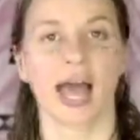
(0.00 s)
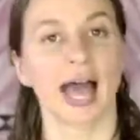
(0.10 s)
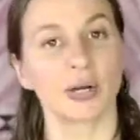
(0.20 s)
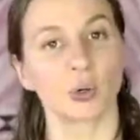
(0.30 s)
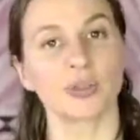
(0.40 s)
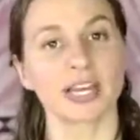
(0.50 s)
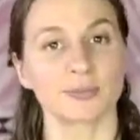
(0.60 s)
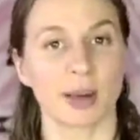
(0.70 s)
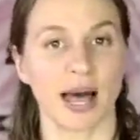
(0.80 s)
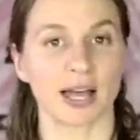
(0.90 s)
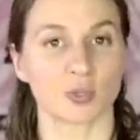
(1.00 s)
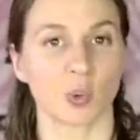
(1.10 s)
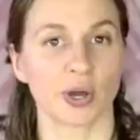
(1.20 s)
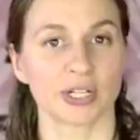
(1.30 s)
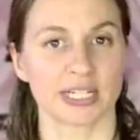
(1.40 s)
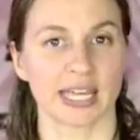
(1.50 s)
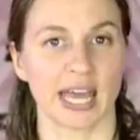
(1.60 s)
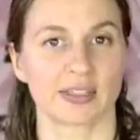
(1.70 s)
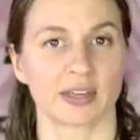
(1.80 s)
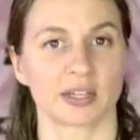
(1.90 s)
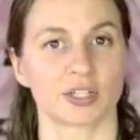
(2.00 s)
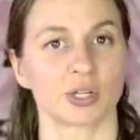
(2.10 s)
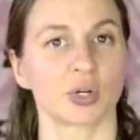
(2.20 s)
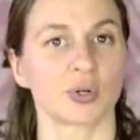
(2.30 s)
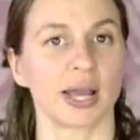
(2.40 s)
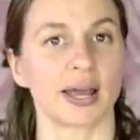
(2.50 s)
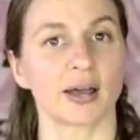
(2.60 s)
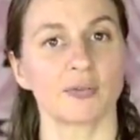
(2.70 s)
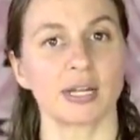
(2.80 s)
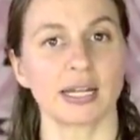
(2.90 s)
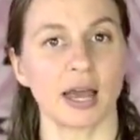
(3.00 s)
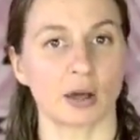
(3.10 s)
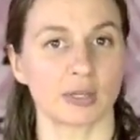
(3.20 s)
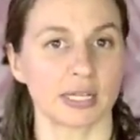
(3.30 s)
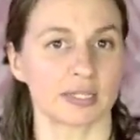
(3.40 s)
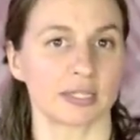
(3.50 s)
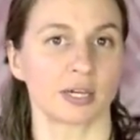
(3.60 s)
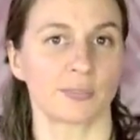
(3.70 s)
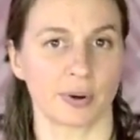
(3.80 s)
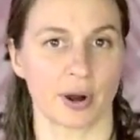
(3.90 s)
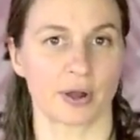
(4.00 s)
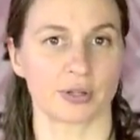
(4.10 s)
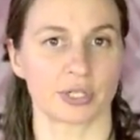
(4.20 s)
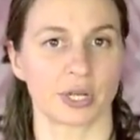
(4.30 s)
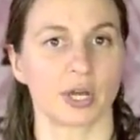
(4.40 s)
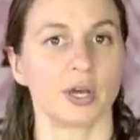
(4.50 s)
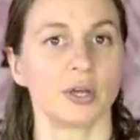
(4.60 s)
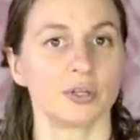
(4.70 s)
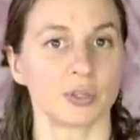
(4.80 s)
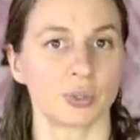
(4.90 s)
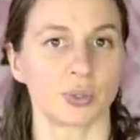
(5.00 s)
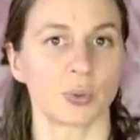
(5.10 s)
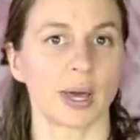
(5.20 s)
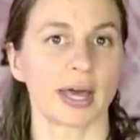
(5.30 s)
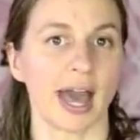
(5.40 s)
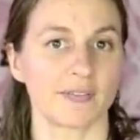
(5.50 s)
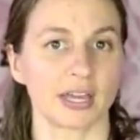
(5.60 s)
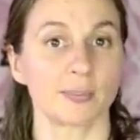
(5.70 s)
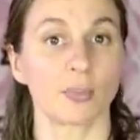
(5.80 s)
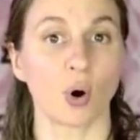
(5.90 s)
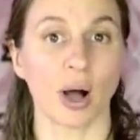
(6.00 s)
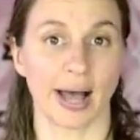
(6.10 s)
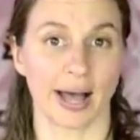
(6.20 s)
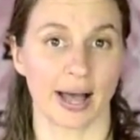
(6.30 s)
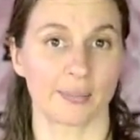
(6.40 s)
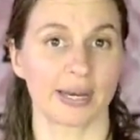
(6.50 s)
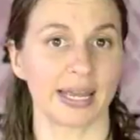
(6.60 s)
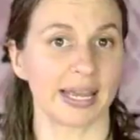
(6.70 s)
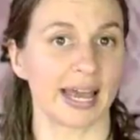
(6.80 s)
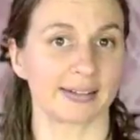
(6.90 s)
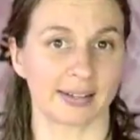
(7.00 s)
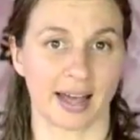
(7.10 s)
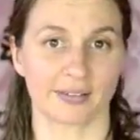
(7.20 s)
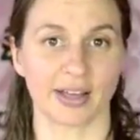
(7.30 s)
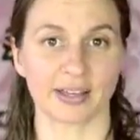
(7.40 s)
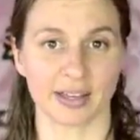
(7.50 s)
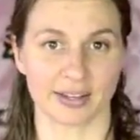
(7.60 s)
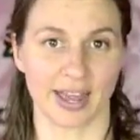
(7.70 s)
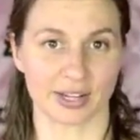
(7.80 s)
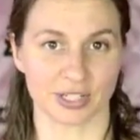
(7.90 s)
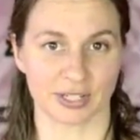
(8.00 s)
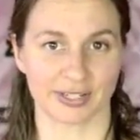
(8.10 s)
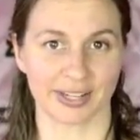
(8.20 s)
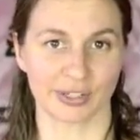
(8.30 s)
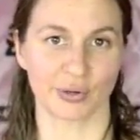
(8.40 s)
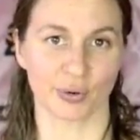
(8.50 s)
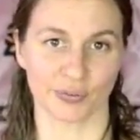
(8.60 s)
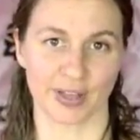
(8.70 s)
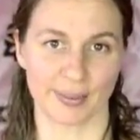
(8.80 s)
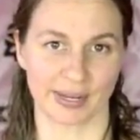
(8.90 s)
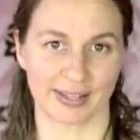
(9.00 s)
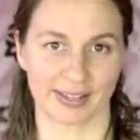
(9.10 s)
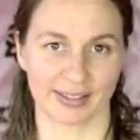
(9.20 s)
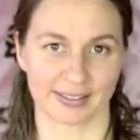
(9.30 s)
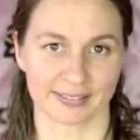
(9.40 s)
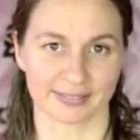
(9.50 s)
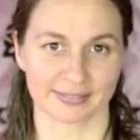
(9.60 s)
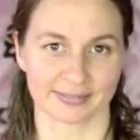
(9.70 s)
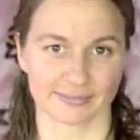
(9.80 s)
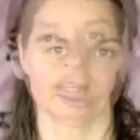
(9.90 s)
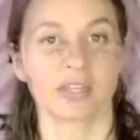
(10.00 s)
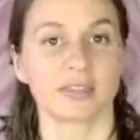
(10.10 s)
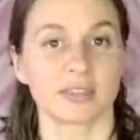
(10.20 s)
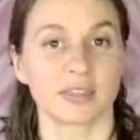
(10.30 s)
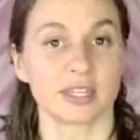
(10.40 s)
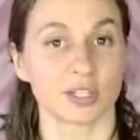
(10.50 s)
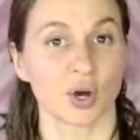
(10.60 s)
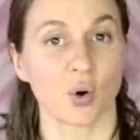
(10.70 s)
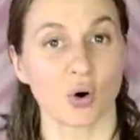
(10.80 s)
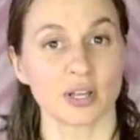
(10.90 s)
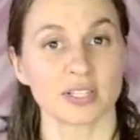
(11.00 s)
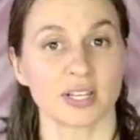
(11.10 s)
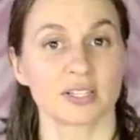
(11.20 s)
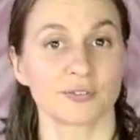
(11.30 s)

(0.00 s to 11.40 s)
And all these parts work together to create a really holistic approach to having more harmony and love and connection in your family. This course is